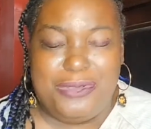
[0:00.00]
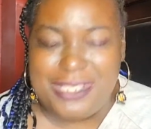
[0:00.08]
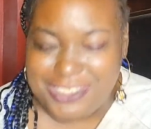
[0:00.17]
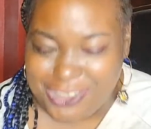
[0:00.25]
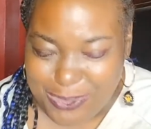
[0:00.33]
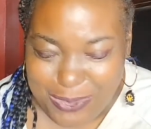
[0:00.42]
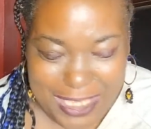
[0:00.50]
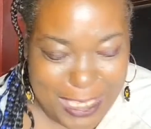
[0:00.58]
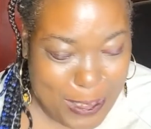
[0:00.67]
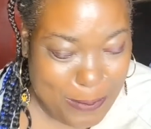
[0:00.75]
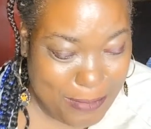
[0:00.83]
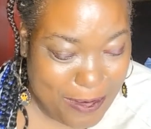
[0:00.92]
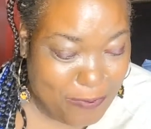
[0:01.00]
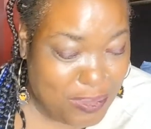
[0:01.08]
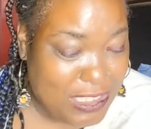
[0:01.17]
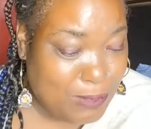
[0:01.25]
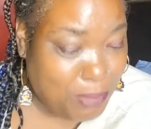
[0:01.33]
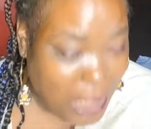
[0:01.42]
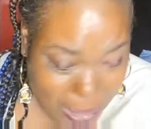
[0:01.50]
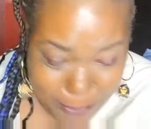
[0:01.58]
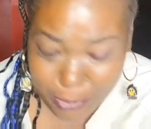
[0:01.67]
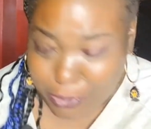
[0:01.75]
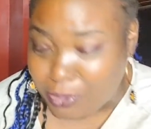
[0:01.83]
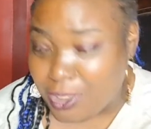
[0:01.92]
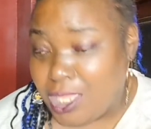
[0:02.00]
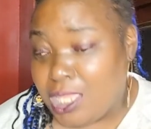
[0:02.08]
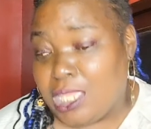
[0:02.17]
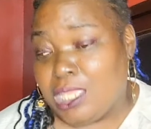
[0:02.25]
what you think about these people.